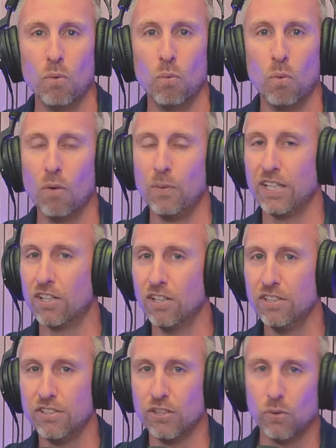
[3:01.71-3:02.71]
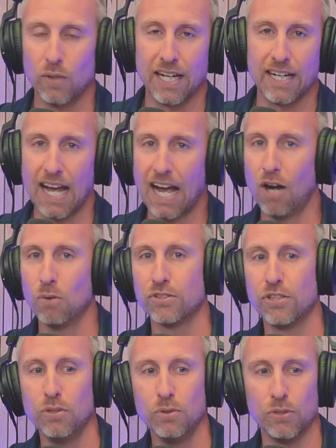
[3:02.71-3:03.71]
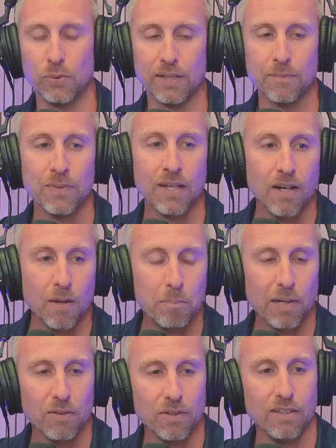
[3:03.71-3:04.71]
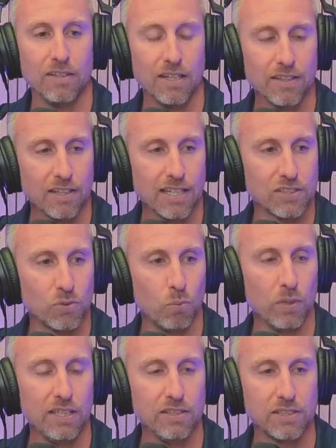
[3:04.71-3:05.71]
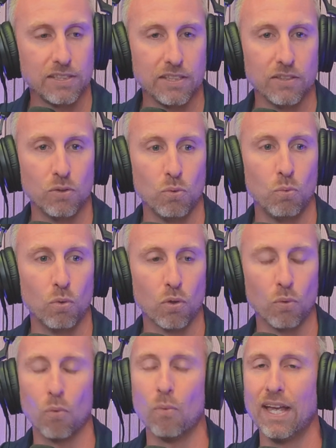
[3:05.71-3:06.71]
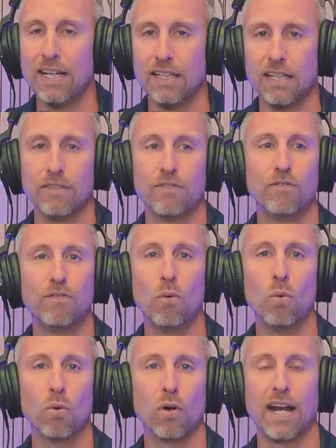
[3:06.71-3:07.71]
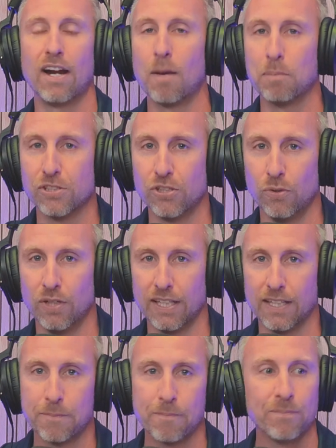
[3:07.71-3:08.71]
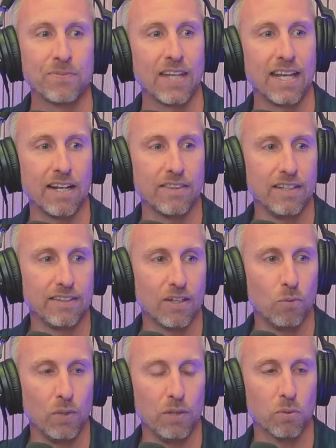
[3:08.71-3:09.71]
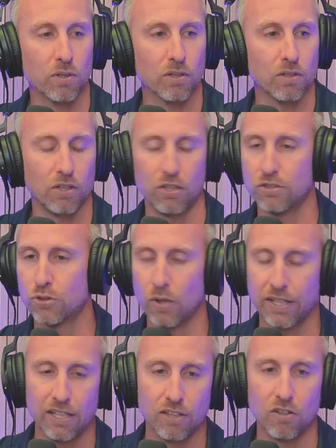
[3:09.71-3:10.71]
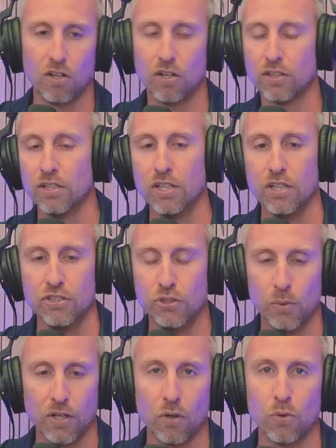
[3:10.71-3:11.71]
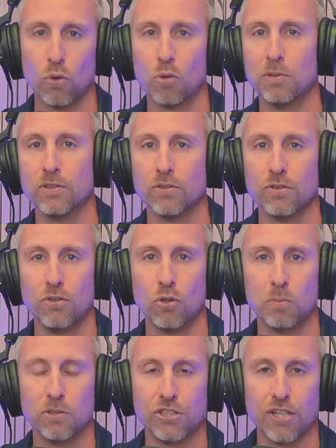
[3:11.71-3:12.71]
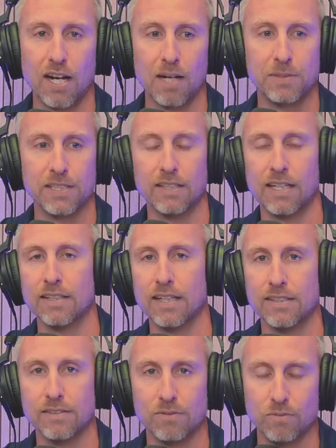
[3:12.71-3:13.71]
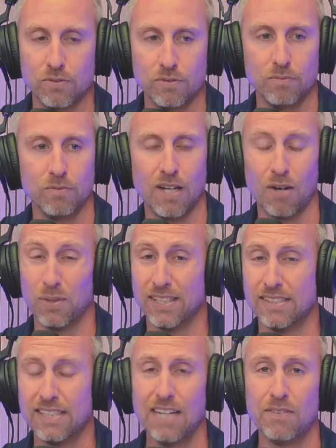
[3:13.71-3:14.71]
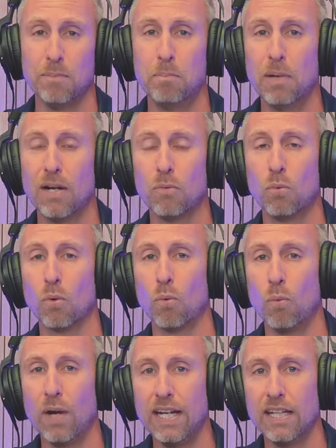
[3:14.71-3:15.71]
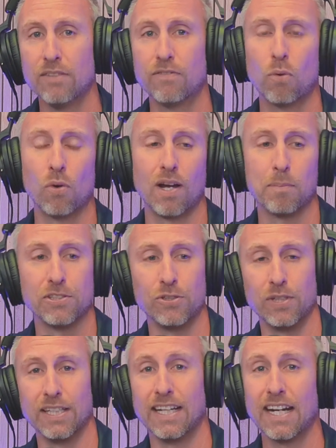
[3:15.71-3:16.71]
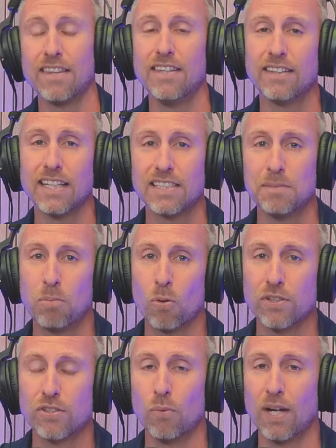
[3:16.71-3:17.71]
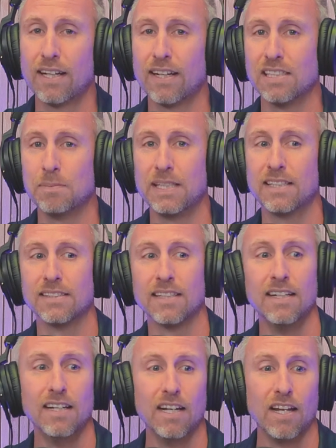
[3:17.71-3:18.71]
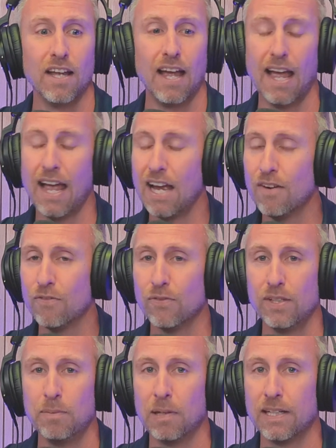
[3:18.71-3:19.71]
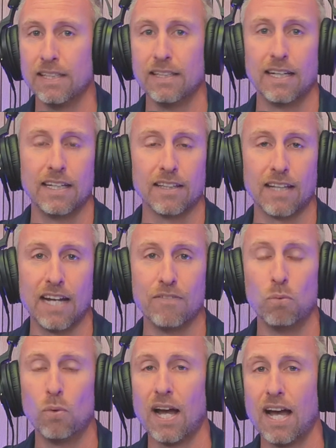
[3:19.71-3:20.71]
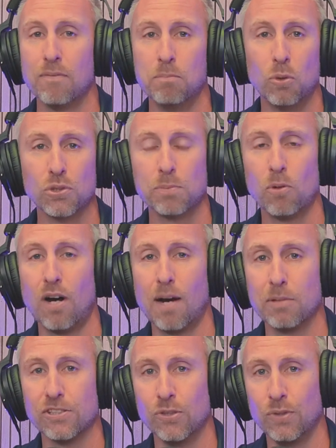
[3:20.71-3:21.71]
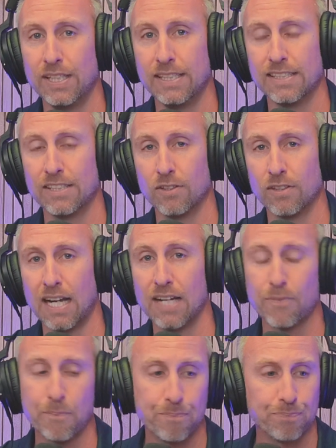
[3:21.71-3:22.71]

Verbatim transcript: what we could do and how to do it. But nonetheless, we still were ready for an opportunity. And I think that we were trucking along, doing our normal normal jobs and and, and not really saving, but we're waiting for an opportunity. And I think that's important to recognize because everybody in life will have multiple opportunities in their life